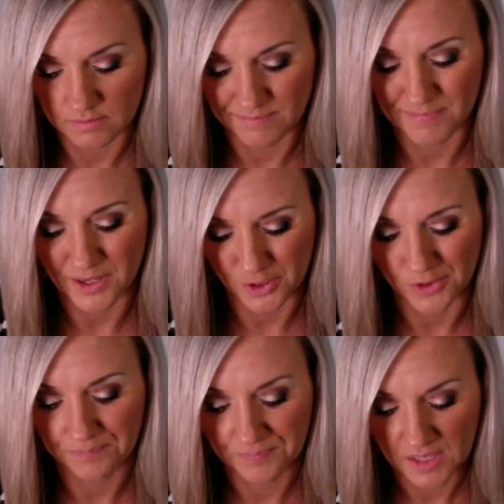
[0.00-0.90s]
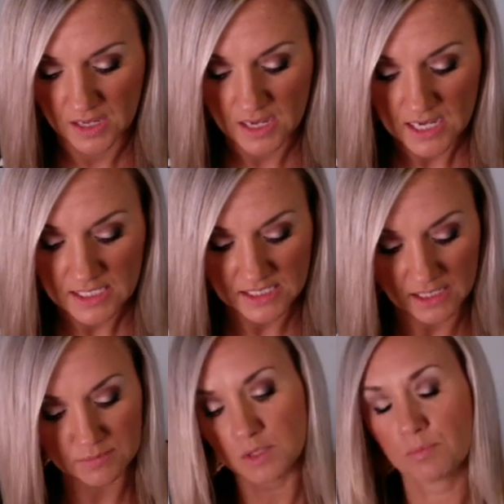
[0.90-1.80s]
better,
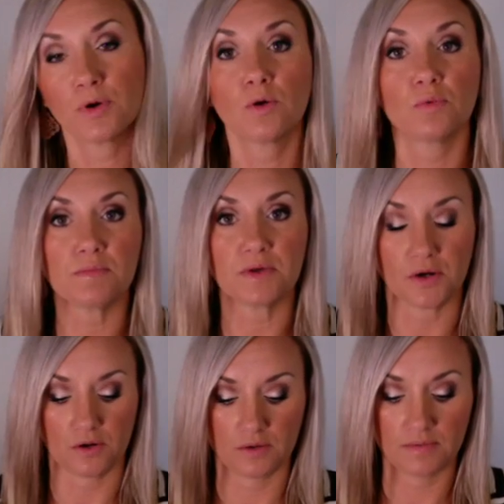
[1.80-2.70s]
times the perimeter.